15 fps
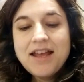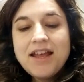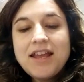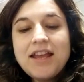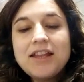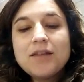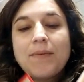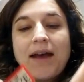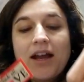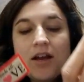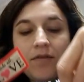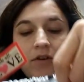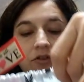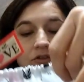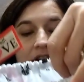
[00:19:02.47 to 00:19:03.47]
in the back
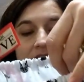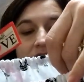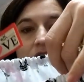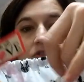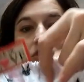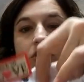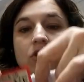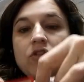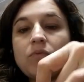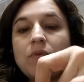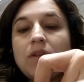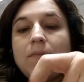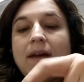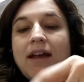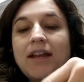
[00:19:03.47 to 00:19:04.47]
of her dress so she knows
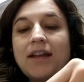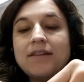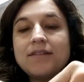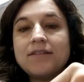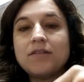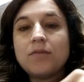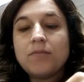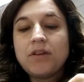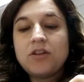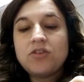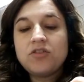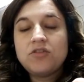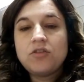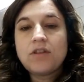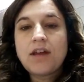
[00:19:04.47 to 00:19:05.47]
what the back is. So I'm going to
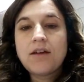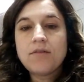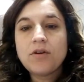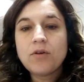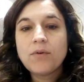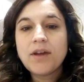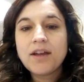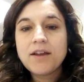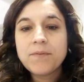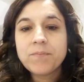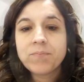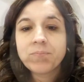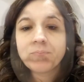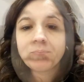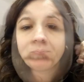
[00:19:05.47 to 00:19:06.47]
just do that real quick.
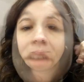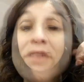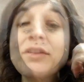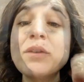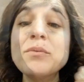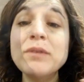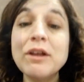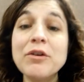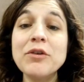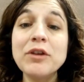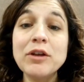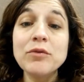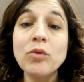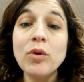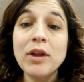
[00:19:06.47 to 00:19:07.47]
So I'm
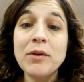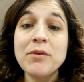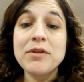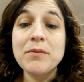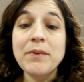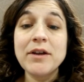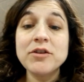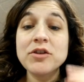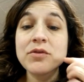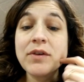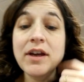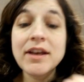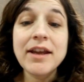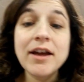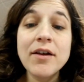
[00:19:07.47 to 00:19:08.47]
literally rolling with the punches
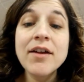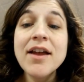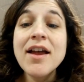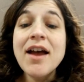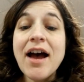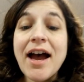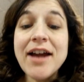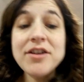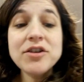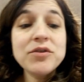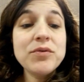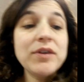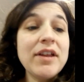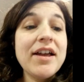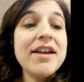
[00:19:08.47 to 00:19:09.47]
right now. I just
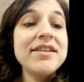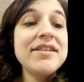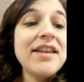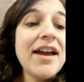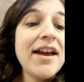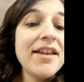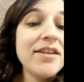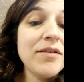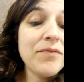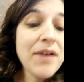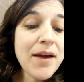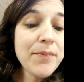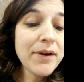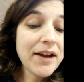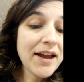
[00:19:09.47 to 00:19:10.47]
realized that the
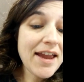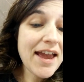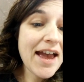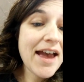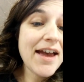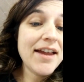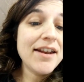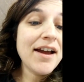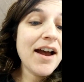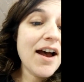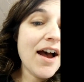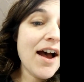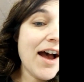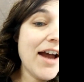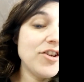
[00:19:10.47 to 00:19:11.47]
fabric I had,
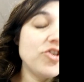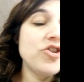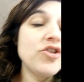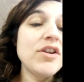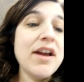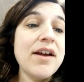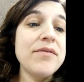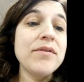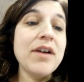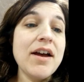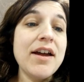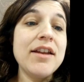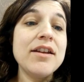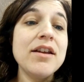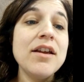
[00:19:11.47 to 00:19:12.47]
I should have
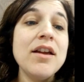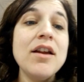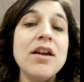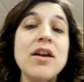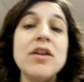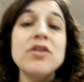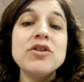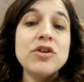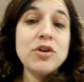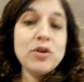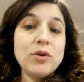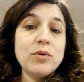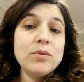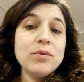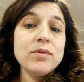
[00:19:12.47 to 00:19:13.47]
cut two